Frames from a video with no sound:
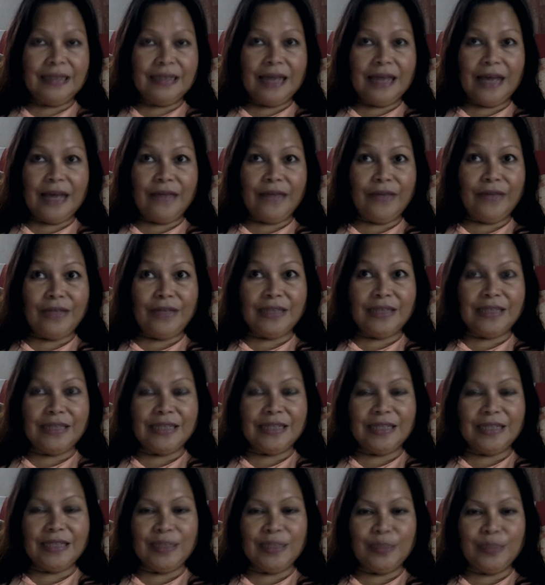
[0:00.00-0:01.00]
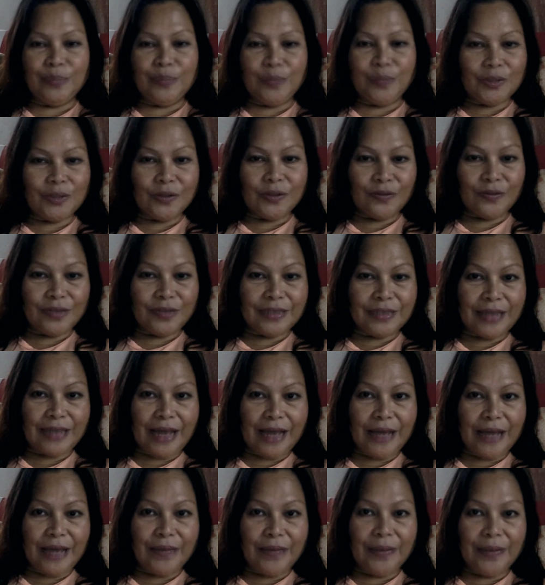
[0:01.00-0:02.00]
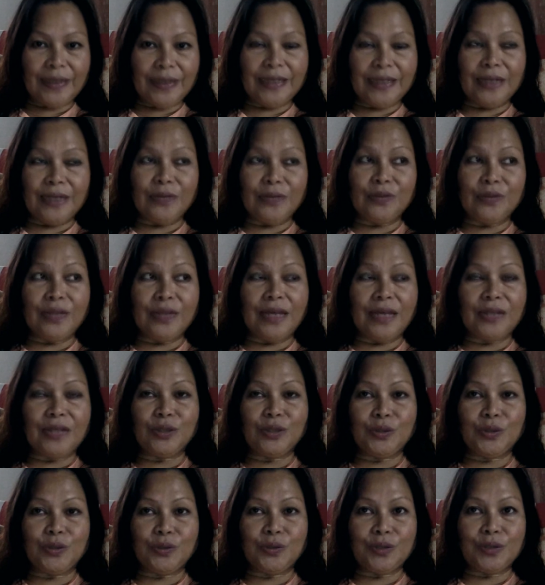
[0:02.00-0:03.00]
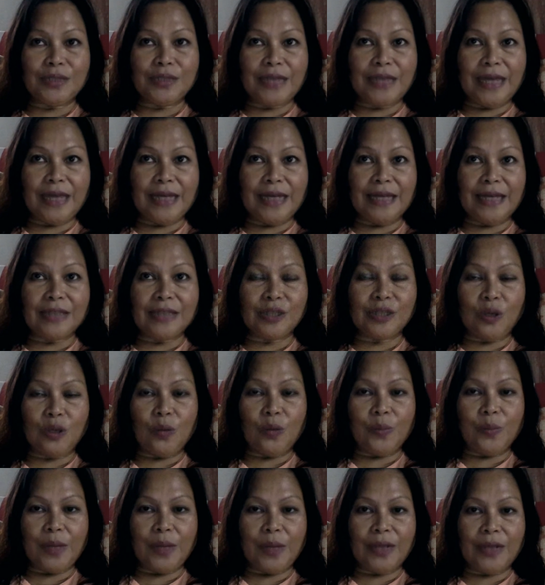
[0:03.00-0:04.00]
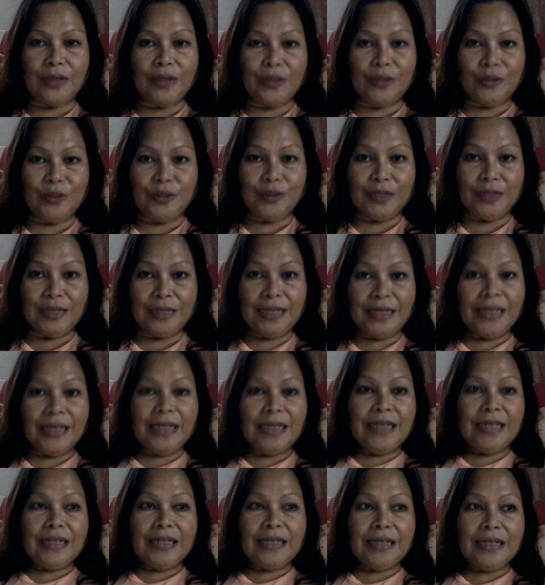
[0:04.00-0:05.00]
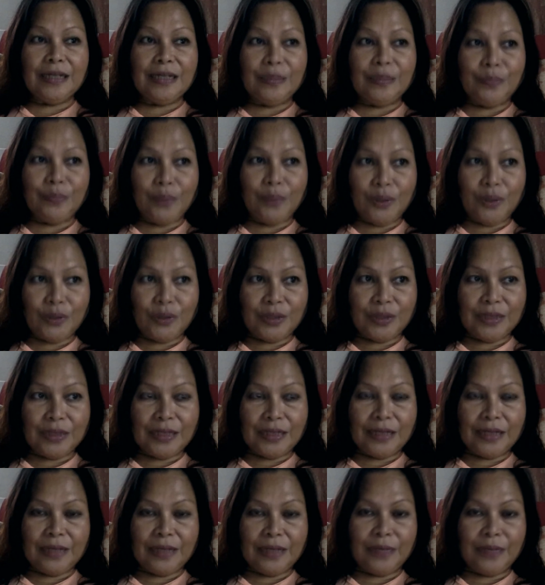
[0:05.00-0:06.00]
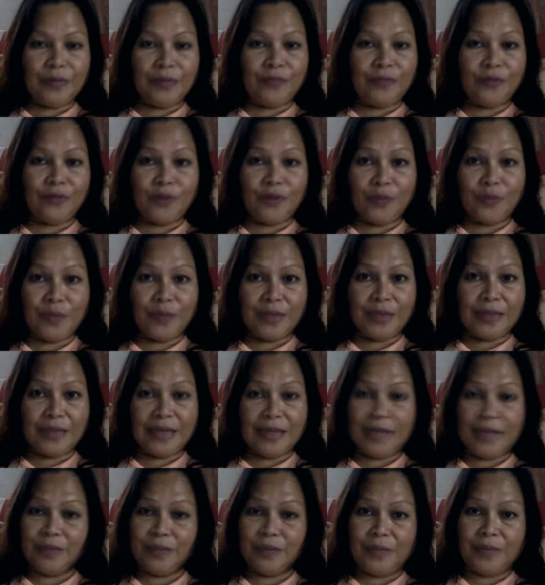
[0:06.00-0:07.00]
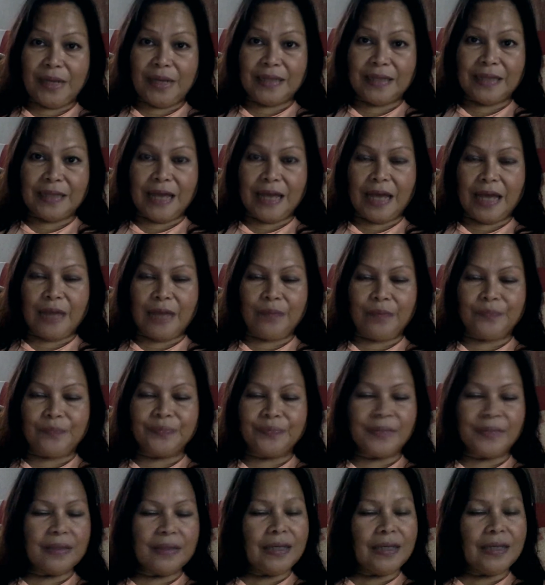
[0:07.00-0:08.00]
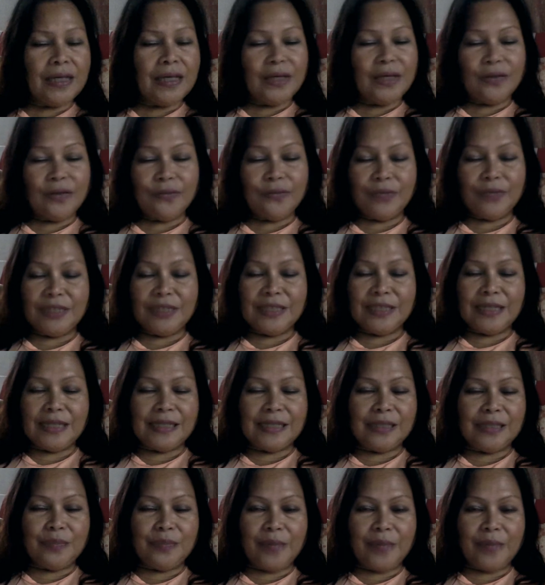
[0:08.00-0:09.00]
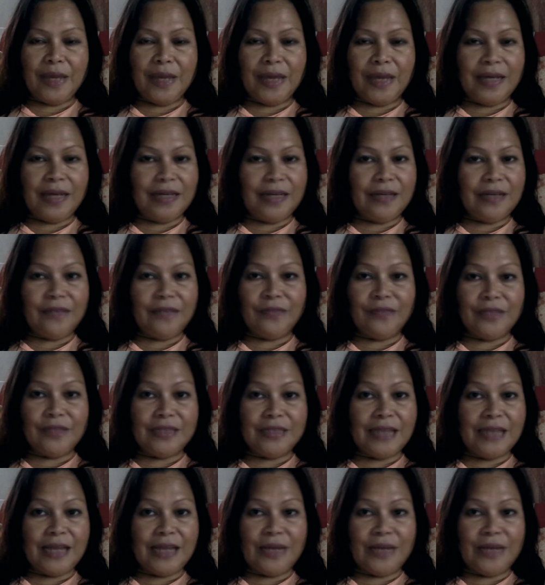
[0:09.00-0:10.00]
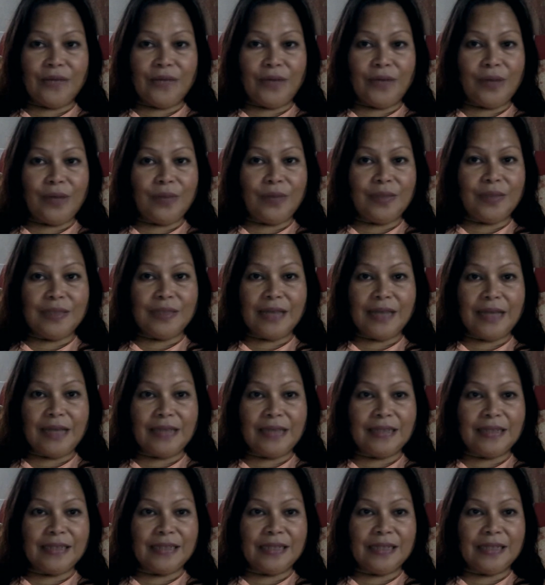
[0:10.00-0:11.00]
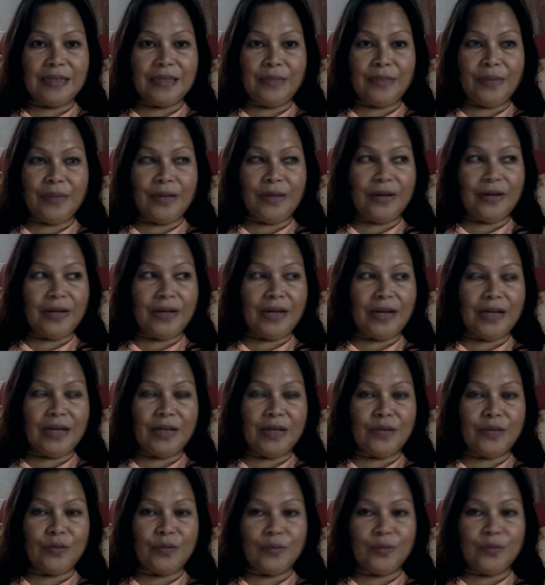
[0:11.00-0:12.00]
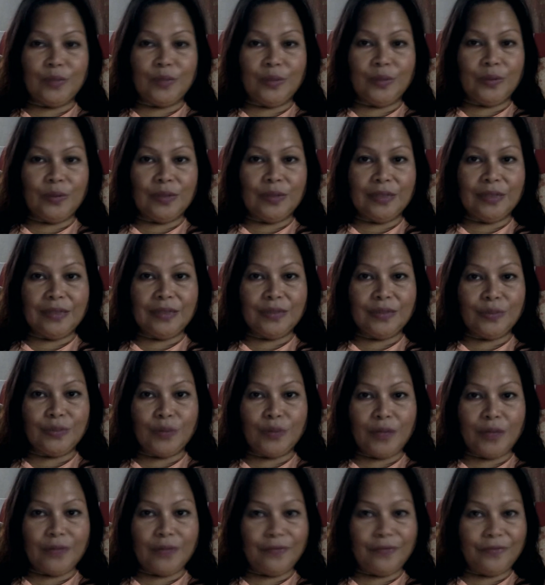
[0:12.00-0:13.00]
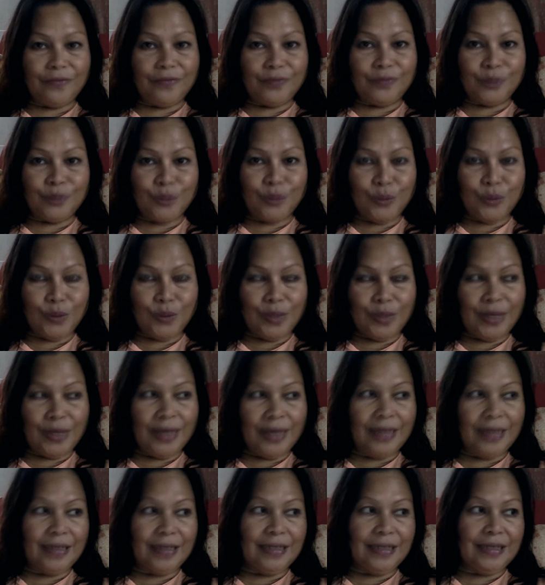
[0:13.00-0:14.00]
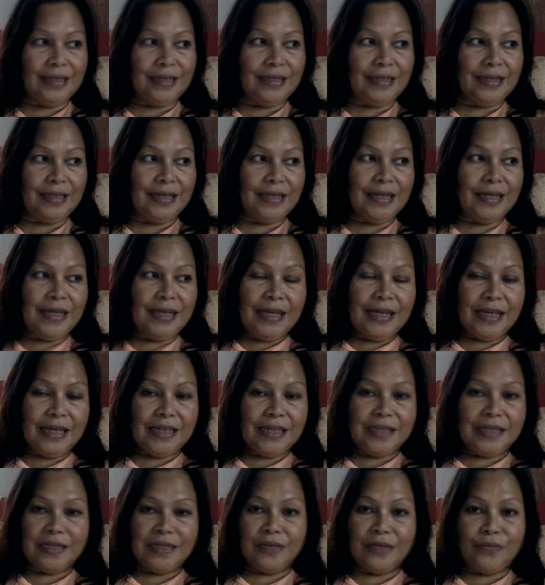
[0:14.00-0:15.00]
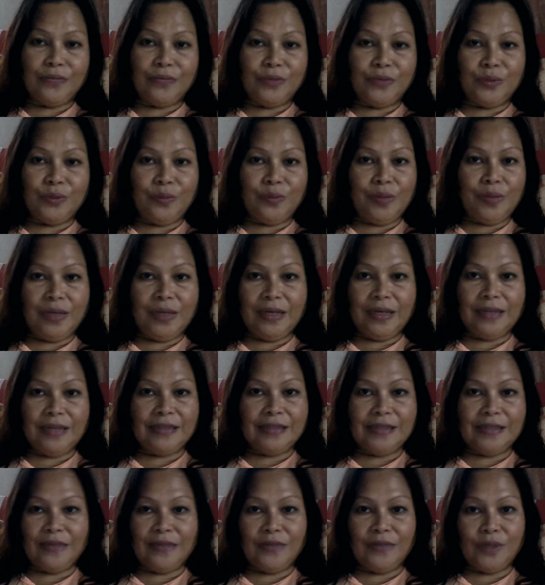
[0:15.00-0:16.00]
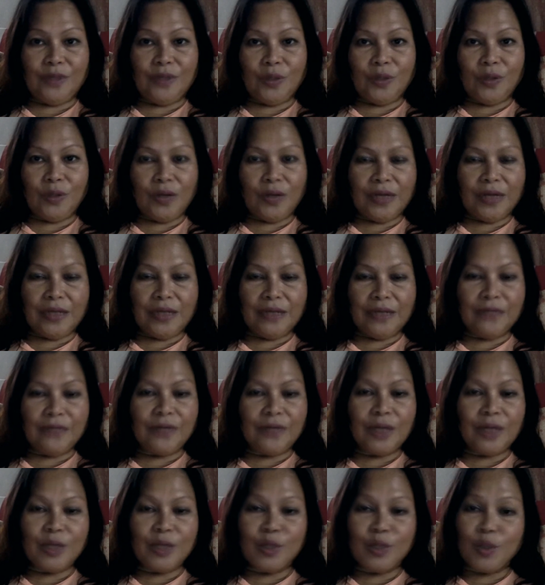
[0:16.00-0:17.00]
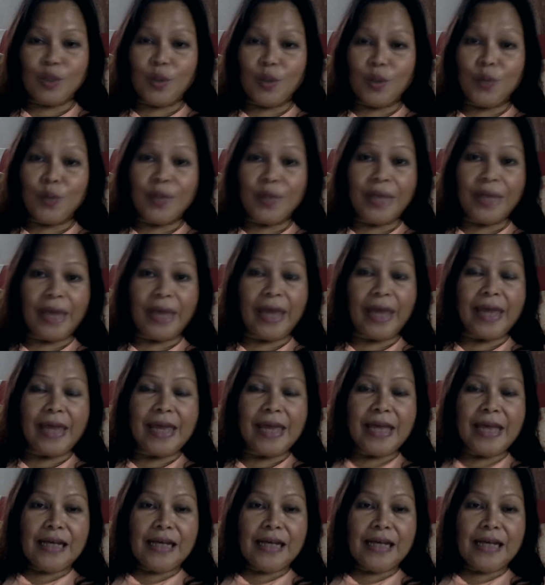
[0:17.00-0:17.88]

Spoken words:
I fell asleep most of the time, and then today is Tuesday. Let's hope I could post before midnight my time, which doesn't make any difference anyway. Besides, in America it would be only 12 noon, and in Italy would be 7 o'clock in the evening. So okay,